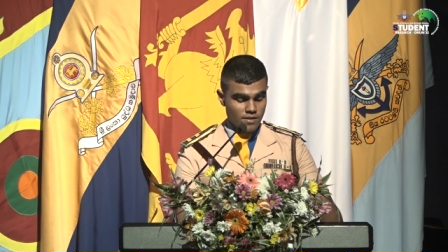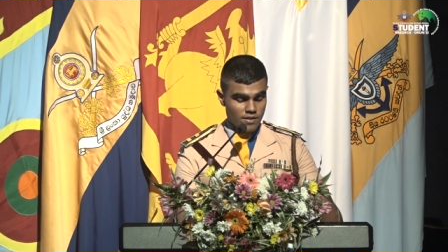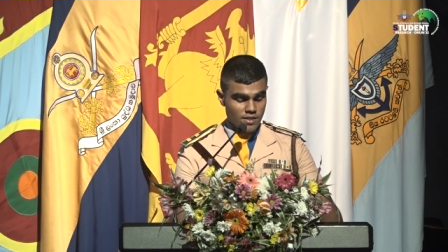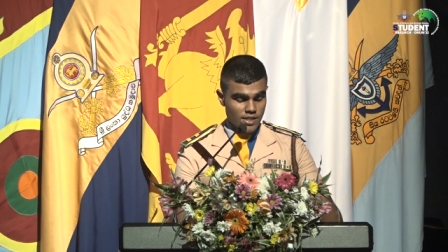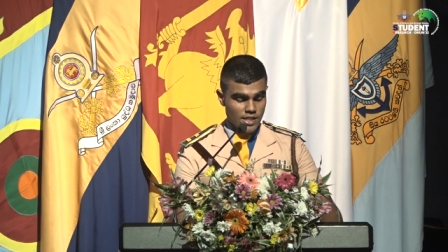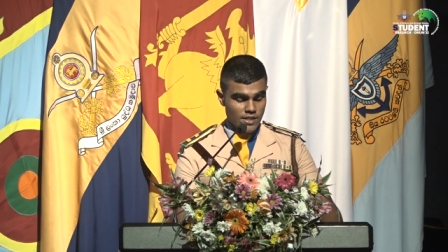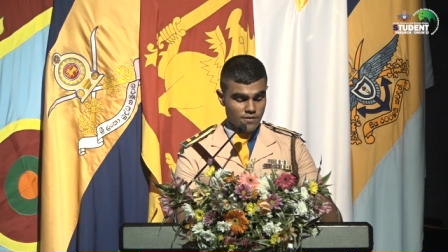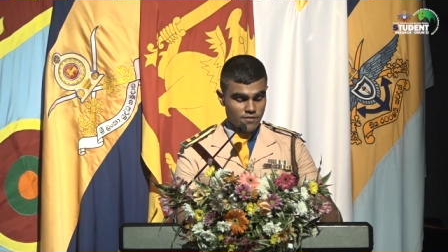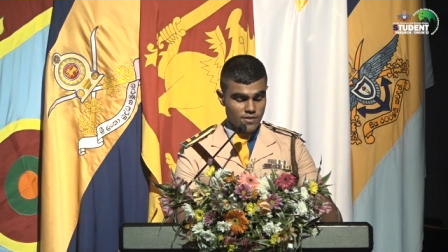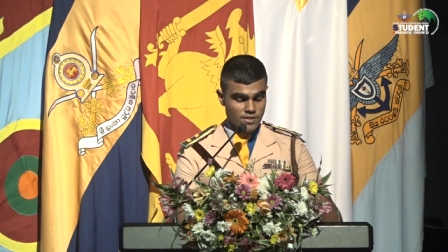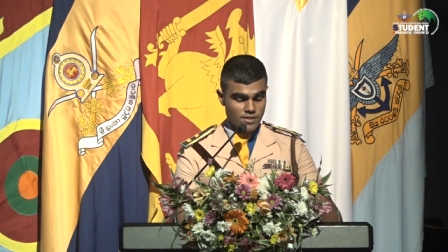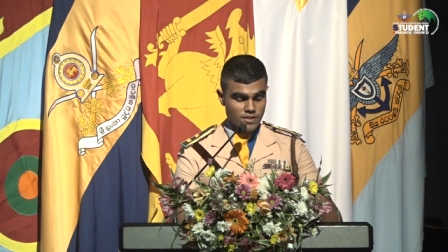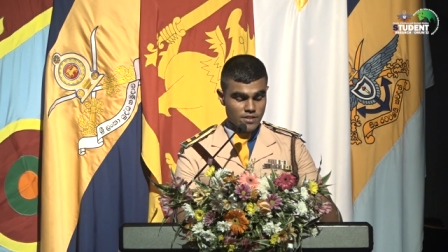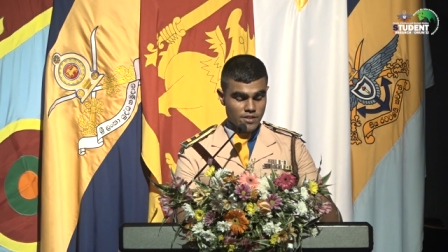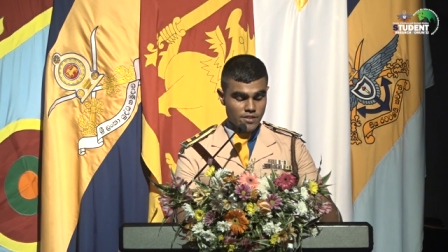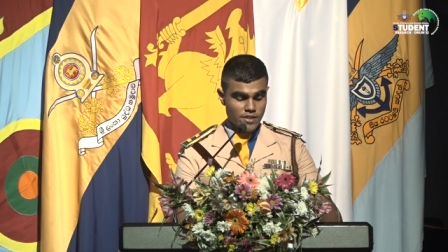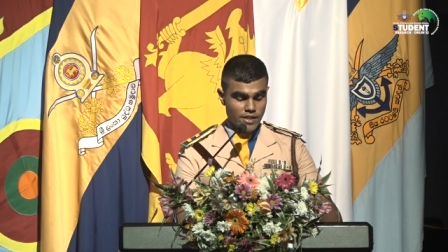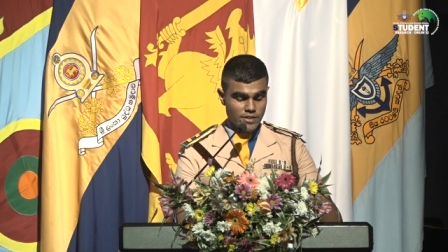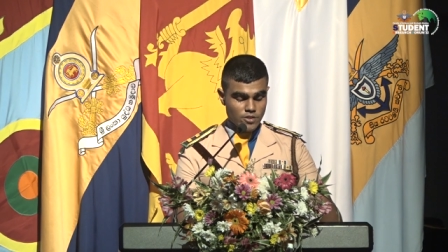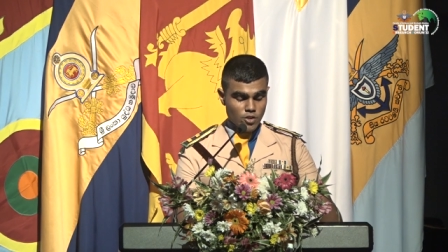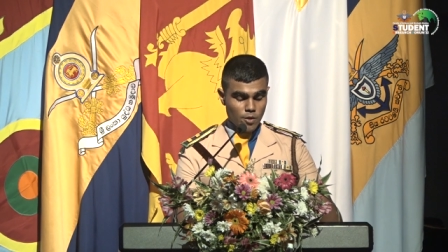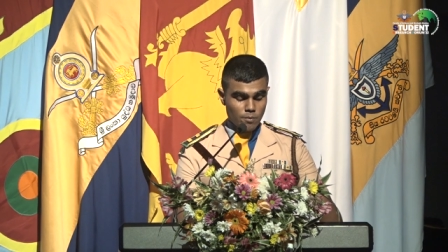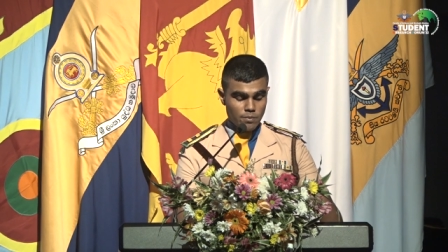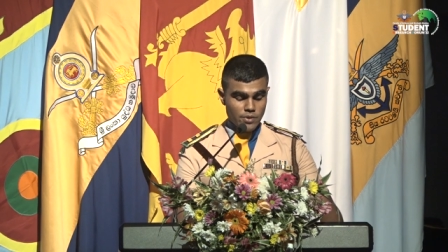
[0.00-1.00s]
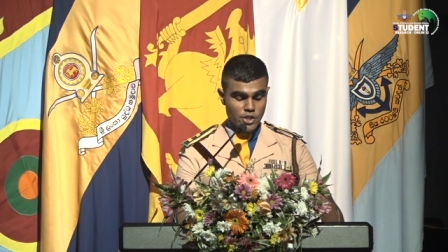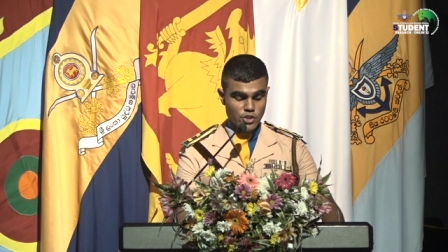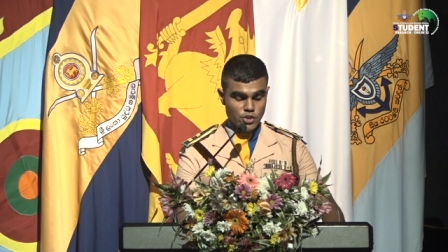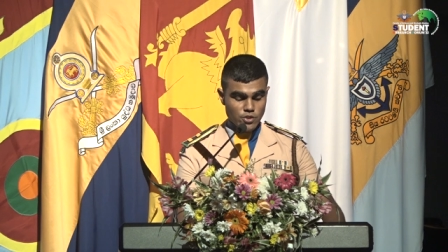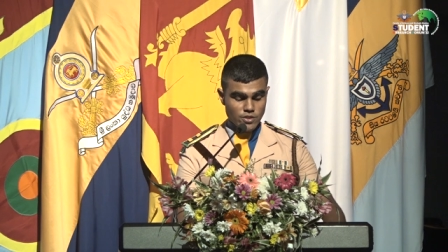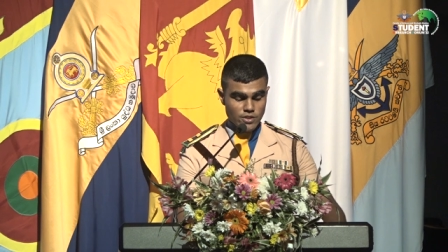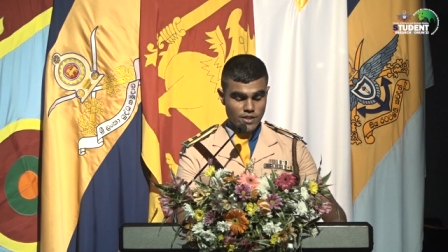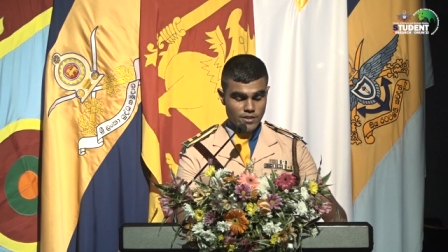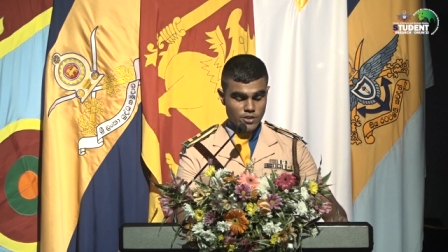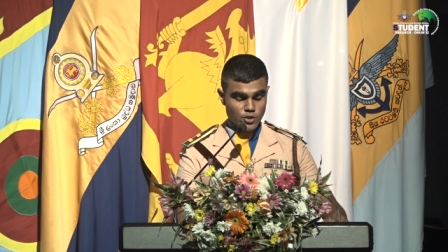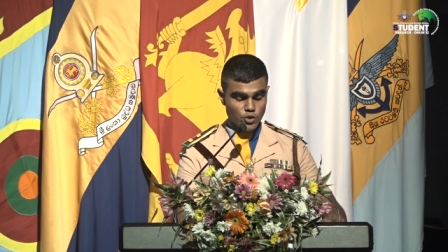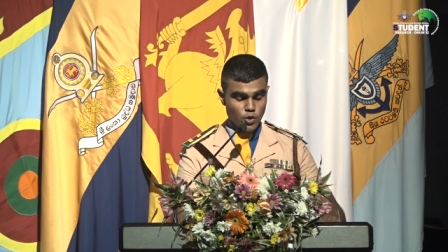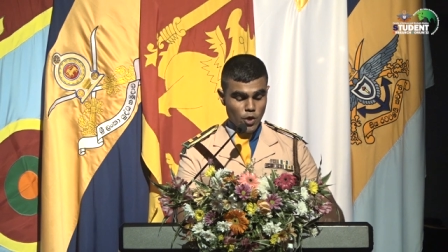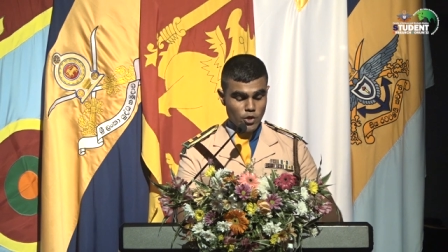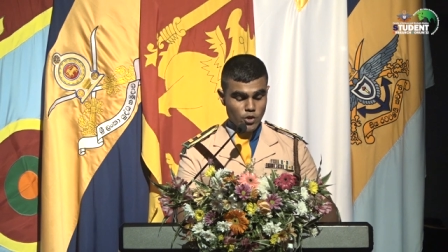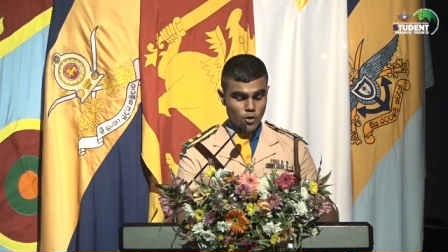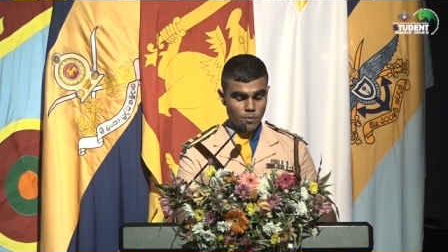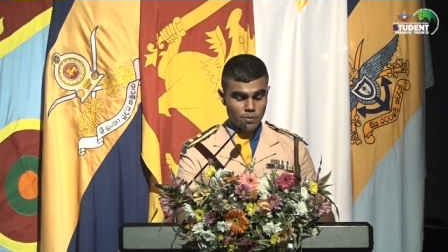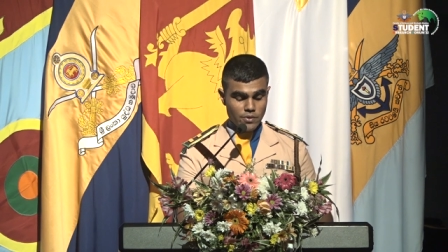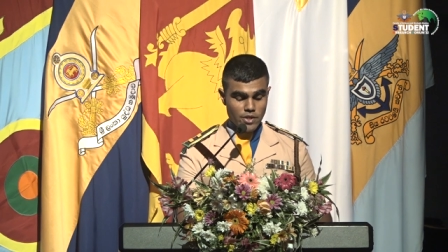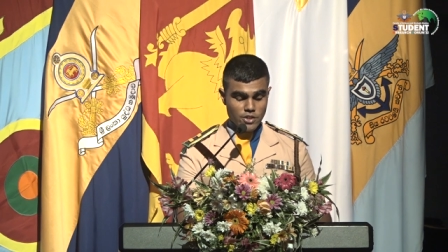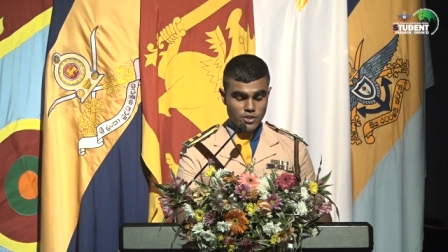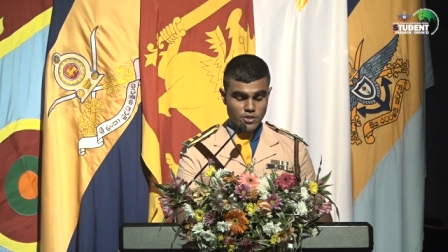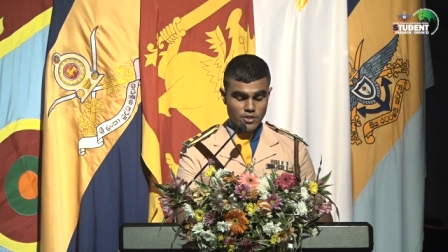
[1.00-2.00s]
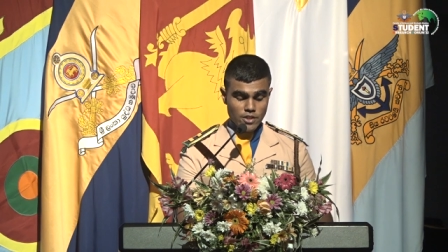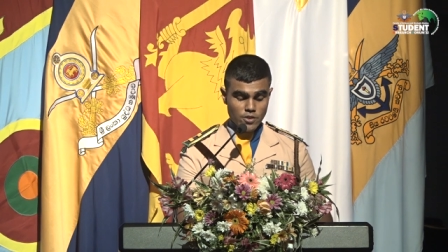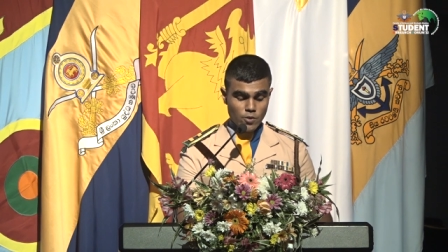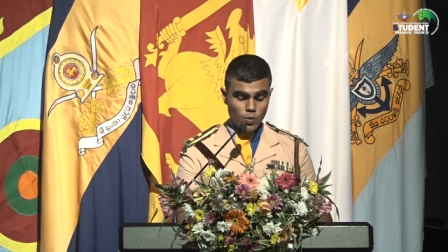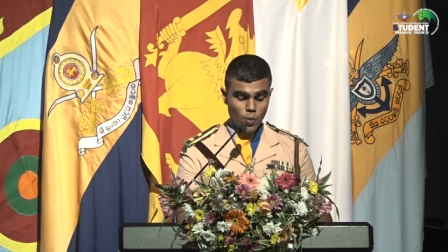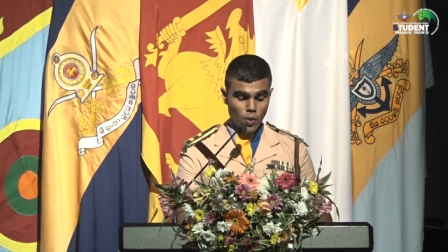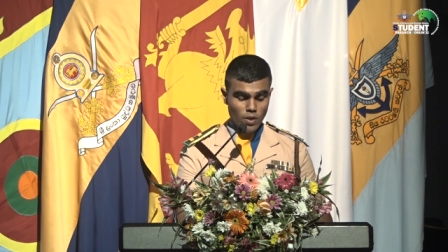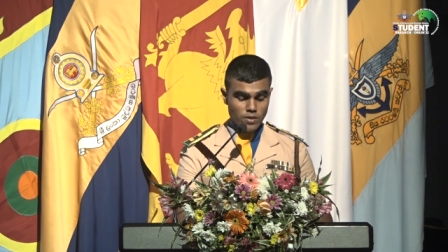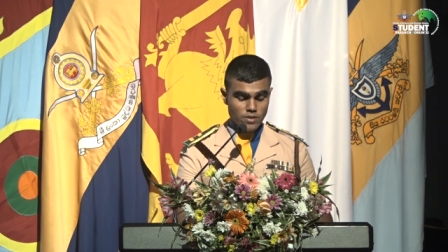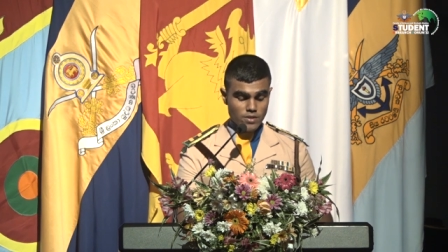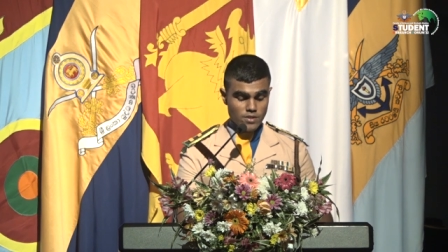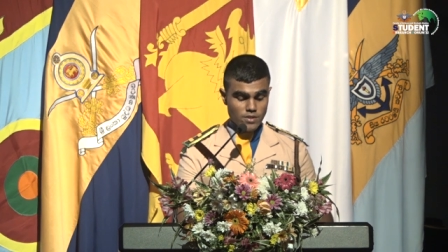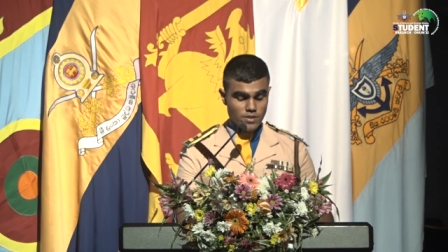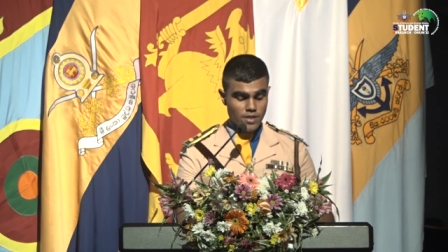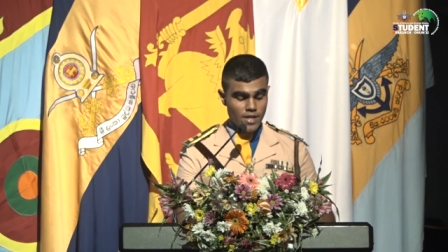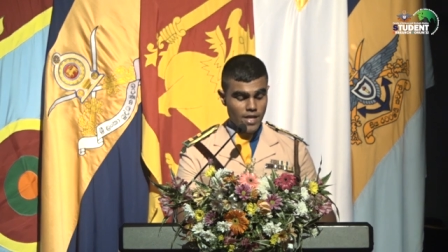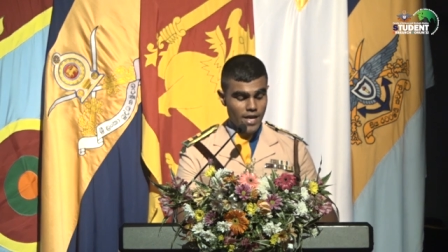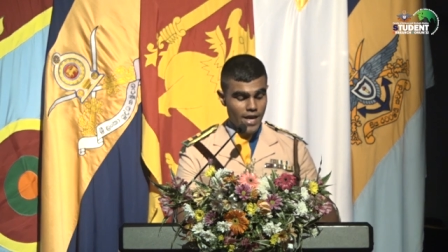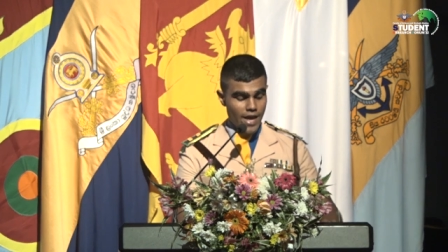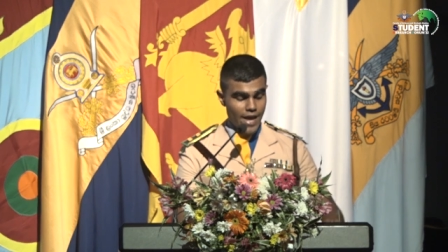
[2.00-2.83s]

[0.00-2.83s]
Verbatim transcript: He was the director of operations at the Joint Operations Headquarters